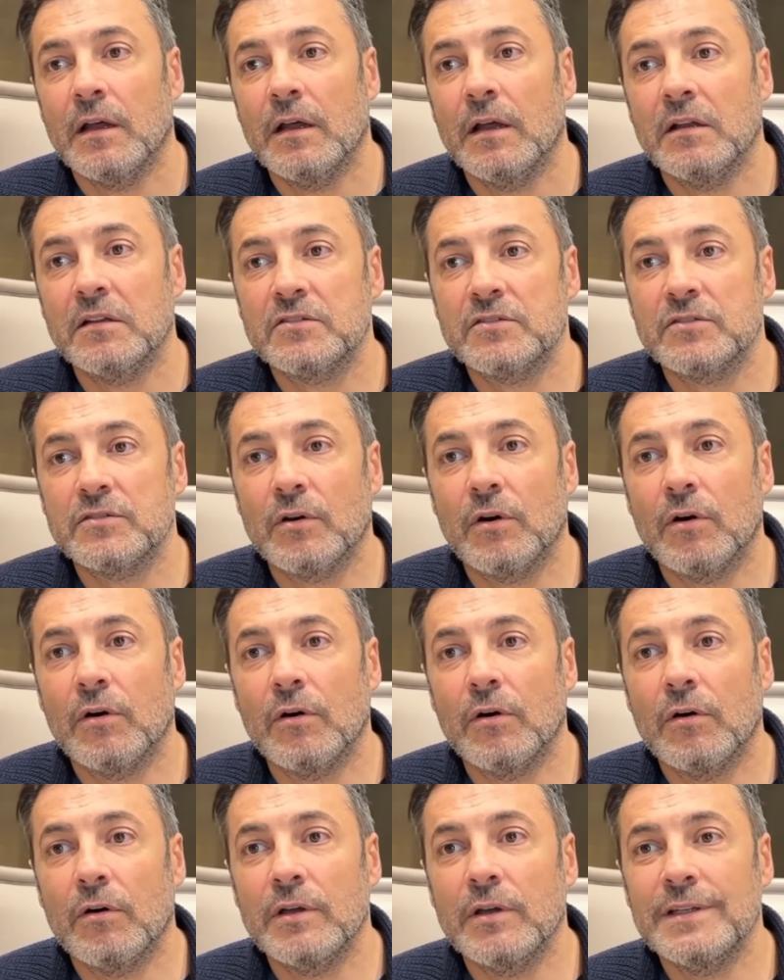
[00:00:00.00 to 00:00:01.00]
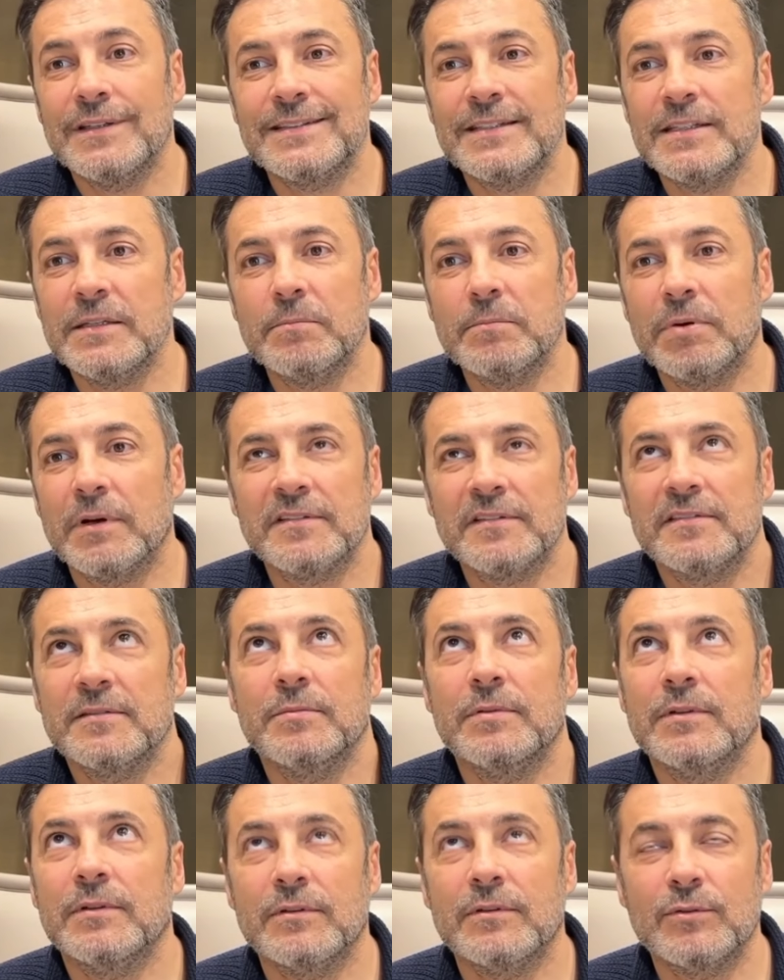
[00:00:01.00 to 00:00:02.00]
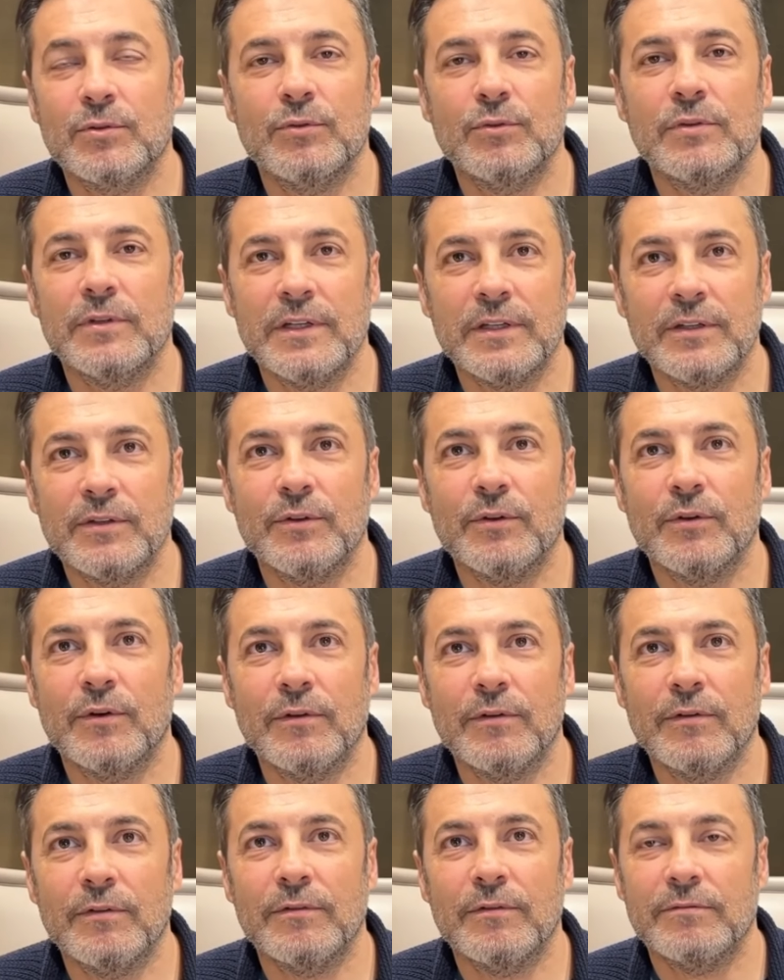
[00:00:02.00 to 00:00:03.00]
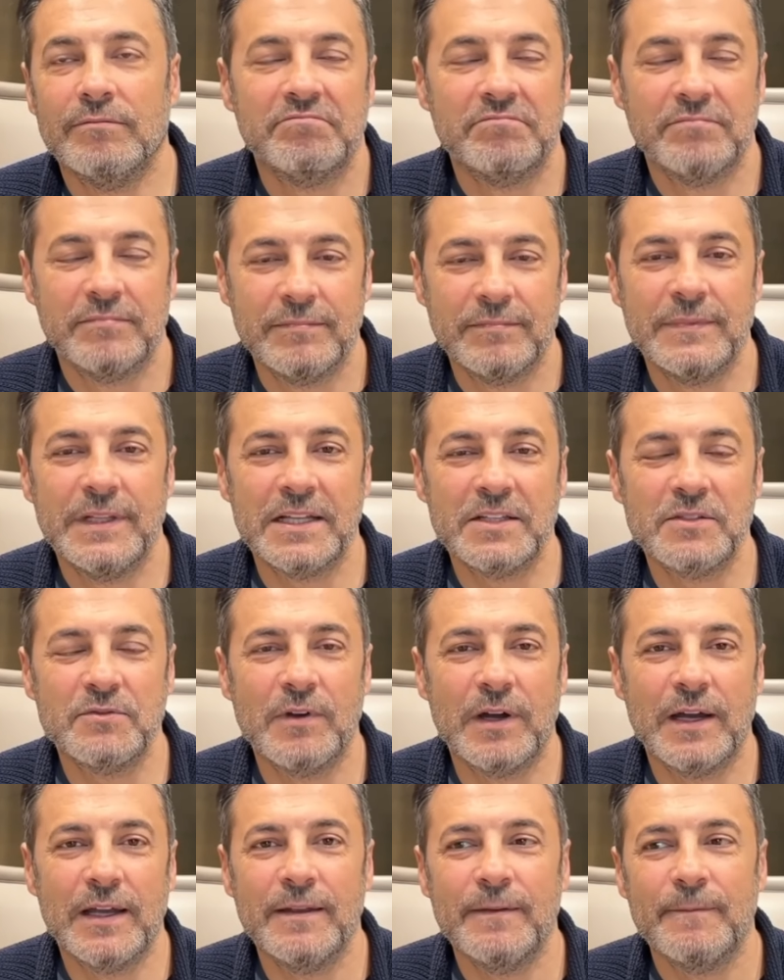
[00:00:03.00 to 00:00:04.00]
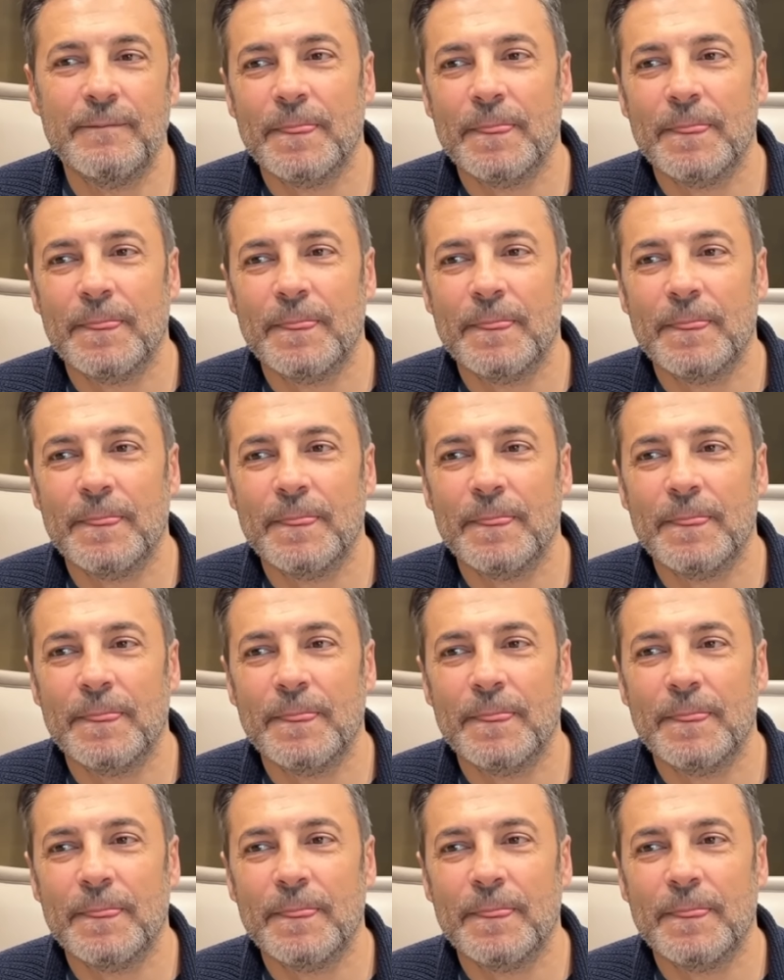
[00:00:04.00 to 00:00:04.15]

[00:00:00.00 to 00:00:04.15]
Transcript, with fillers: so it's impossible to do it you know that's why